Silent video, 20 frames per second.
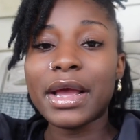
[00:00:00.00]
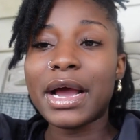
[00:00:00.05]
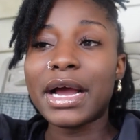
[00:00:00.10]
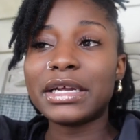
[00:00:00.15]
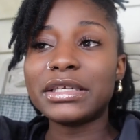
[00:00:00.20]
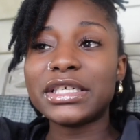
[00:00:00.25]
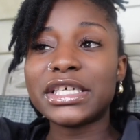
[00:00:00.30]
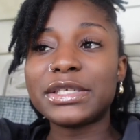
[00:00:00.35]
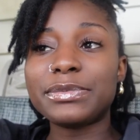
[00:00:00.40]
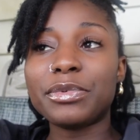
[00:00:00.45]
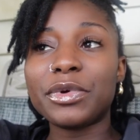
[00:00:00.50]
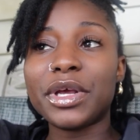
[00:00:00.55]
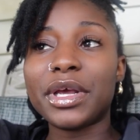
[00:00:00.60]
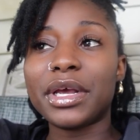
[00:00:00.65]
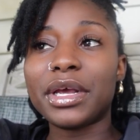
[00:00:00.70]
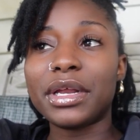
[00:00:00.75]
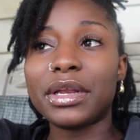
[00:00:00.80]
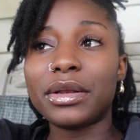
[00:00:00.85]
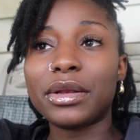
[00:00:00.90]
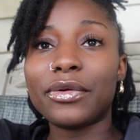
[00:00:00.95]
I just
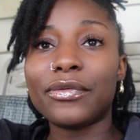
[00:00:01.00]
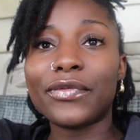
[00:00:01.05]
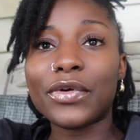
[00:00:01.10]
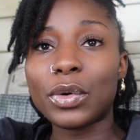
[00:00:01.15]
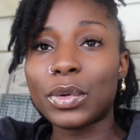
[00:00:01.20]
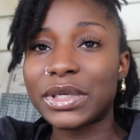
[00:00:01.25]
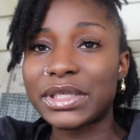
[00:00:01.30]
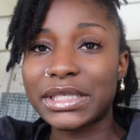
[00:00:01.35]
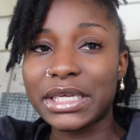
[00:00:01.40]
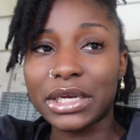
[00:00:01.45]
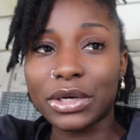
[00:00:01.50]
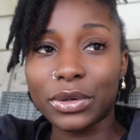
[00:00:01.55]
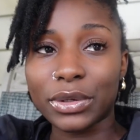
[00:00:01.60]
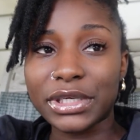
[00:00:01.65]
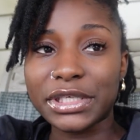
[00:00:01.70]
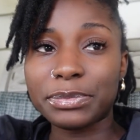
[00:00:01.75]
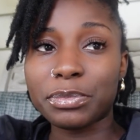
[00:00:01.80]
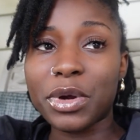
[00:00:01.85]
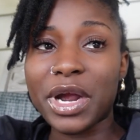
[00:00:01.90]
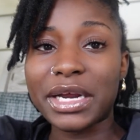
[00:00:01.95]
been focusing on
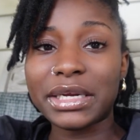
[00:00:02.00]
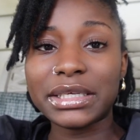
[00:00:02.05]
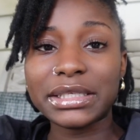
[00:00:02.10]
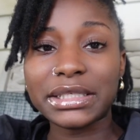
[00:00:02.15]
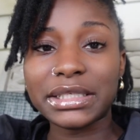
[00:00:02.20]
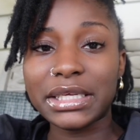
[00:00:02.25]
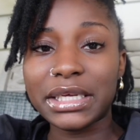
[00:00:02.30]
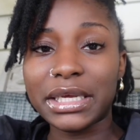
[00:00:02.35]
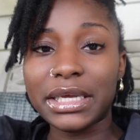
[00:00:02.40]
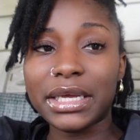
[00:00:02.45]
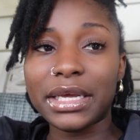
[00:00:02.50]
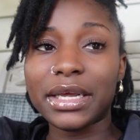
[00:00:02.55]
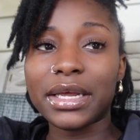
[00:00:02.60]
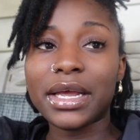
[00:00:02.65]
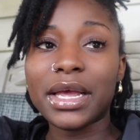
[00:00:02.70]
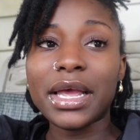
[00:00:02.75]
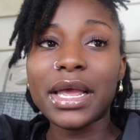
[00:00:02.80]
this pregnancy